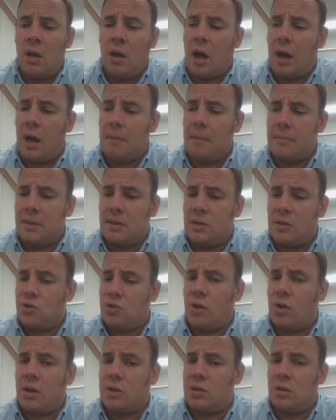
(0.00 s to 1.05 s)
the
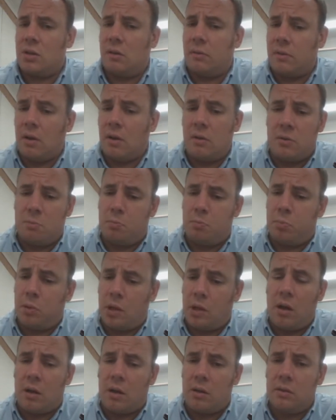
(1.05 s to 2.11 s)
destruction of those
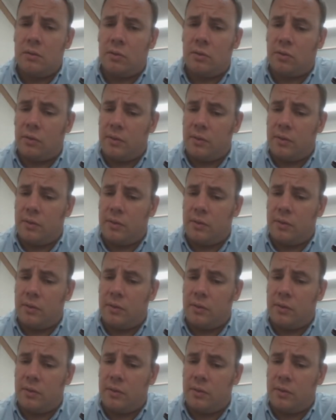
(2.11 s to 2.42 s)
plants